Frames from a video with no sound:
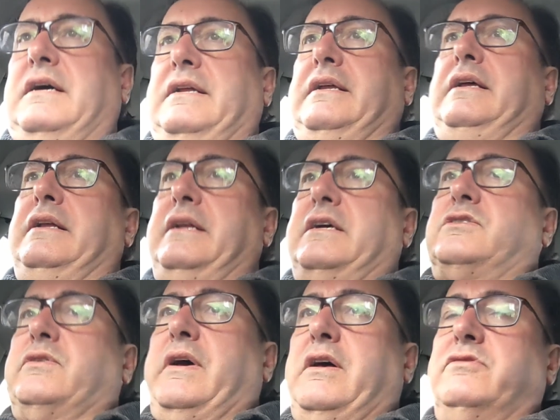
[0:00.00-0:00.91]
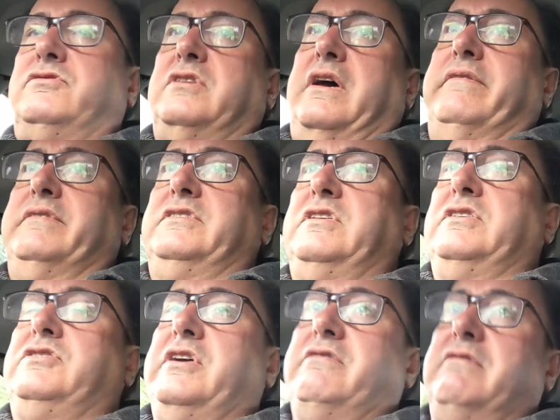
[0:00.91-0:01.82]
a, a National Health Service,
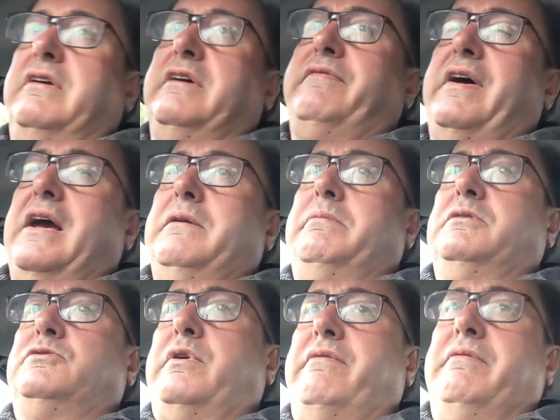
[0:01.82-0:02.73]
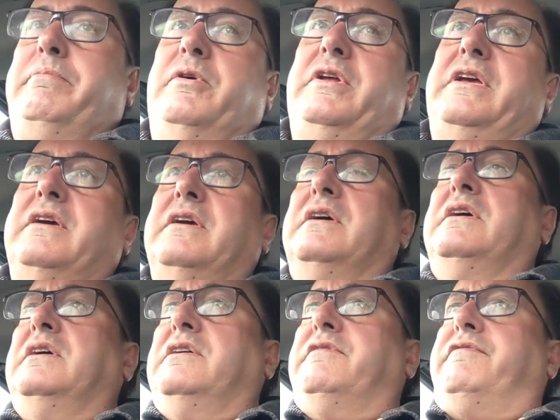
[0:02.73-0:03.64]
that's generally available to everybody
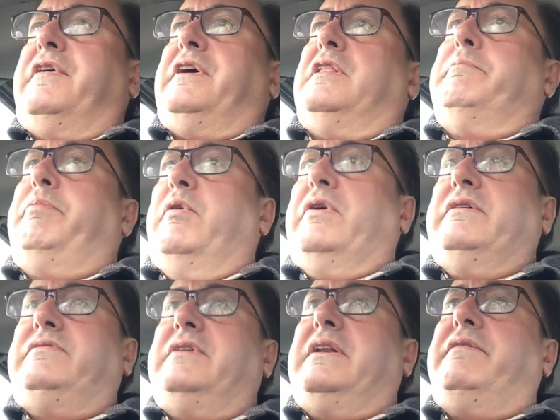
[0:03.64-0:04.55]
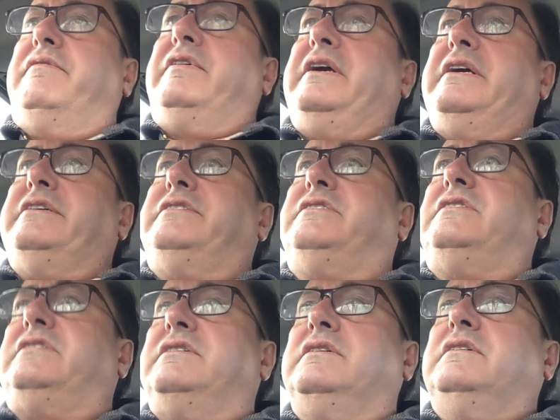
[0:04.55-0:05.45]
free at the point of delivery
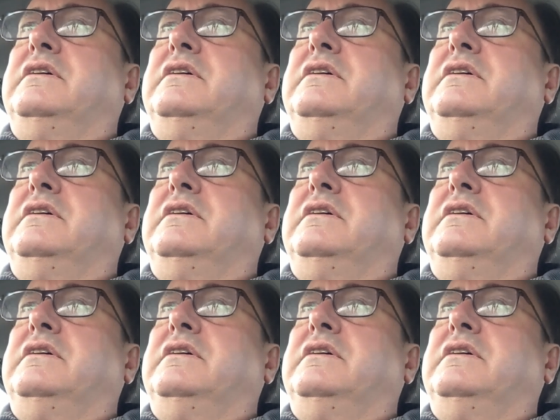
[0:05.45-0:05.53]
is